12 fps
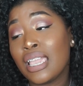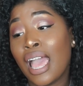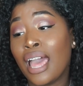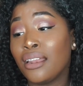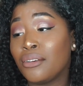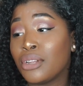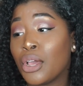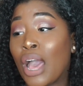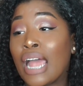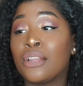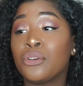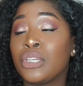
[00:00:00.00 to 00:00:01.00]
I don't know.
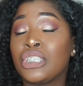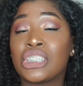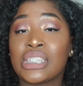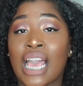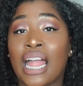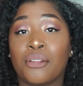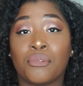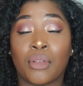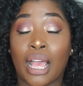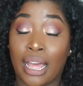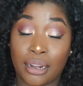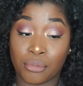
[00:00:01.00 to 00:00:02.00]
I know he just got
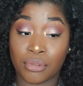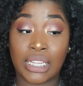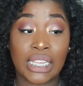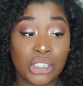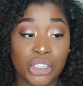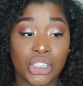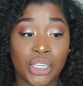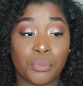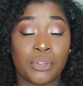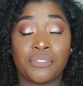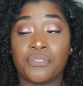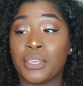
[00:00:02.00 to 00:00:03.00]
out of a relationship
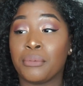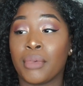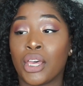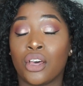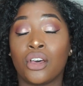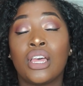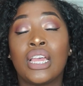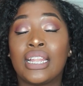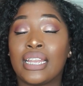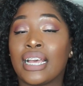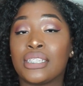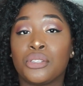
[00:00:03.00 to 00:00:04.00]
with a female
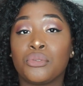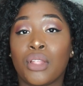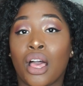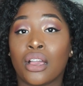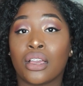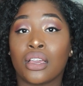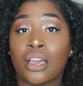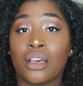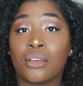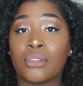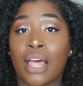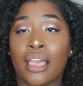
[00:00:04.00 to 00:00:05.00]
not too long
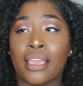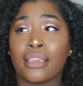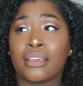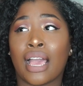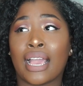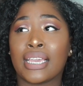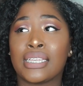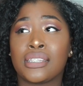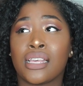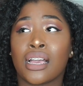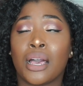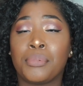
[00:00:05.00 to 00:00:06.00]
ago. Like, I guess
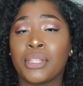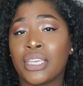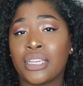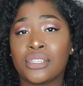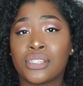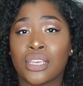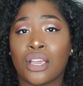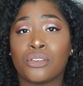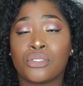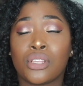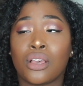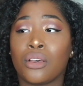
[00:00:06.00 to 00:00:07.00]
a couple of years
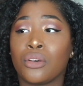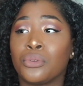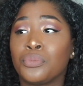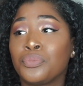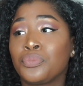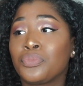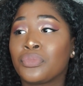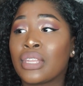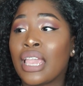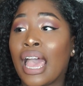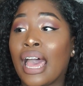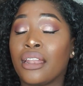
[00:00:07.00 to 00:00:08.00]
ago. So
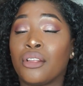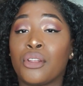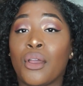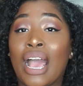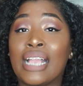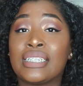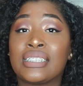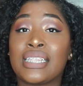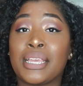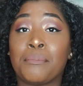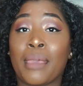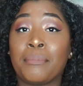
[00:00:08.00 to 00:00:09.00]
I don't know. I just
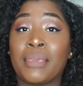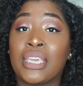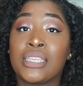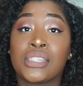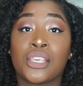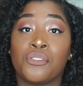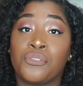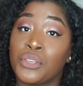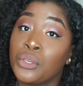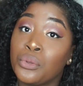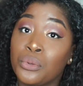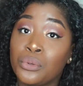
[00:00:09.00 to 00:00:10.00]
think maybe he's
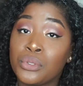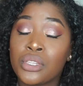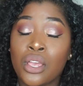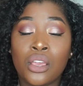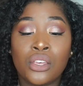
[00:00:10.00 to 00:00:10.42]
confused.